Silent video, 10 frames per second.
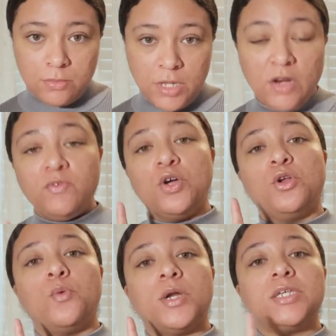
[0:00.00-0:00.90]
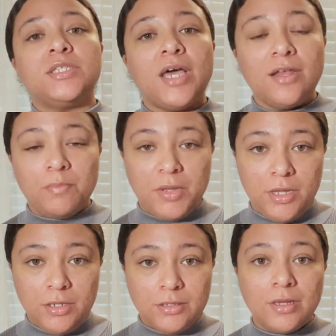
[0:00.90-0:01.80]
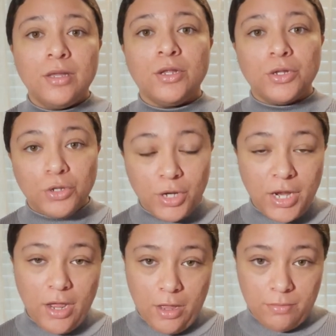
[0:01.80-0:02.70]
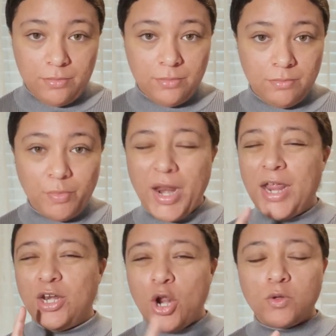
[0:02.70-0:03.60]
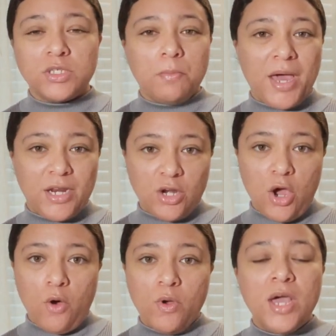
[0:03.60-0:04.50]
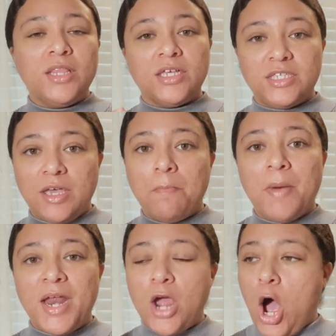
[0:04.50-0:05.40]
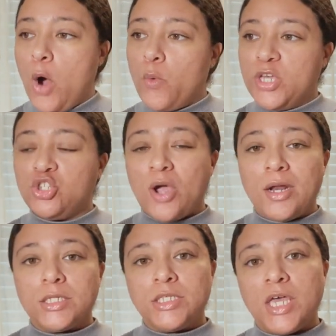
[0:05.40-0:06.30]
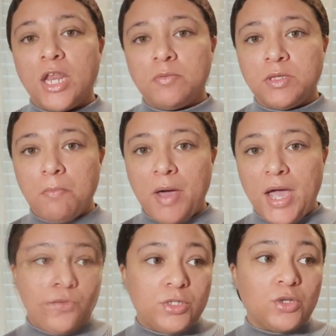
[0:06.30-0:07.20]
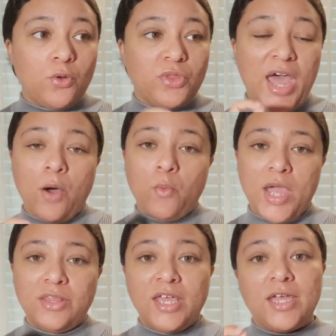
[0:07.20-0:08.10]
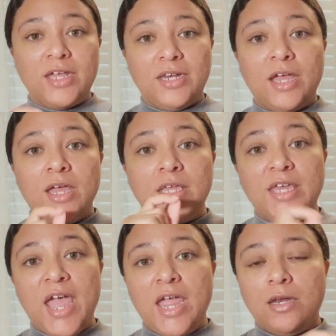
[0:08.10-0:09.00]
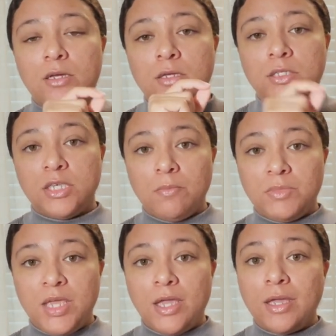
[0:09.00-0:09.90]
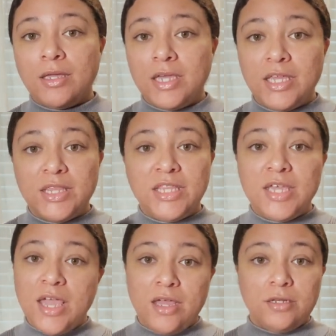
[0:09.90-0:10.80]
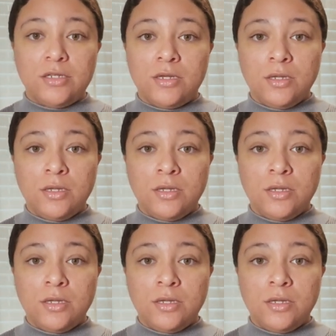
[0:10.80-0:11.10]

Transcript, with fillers: And if you don't know what a setup is, look it up. But I know somebody know that somebody always trying to set up somebody so that way they can gain something in the end.